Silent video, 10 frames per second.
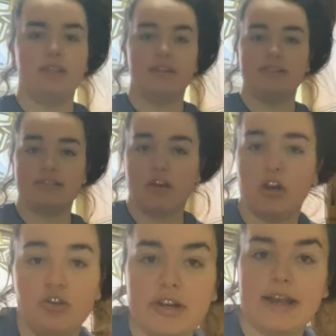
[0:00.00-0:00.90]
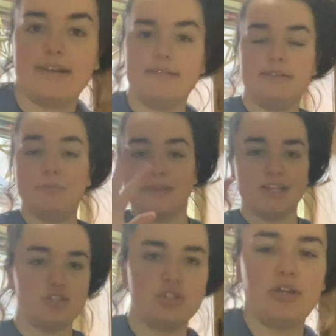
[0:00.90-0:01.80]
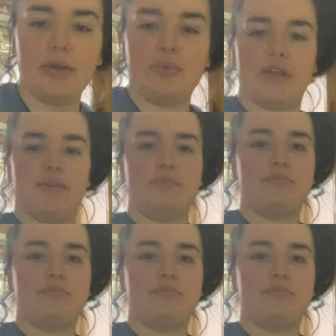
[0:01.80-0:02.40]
This is not a good angle, but let's just go with it.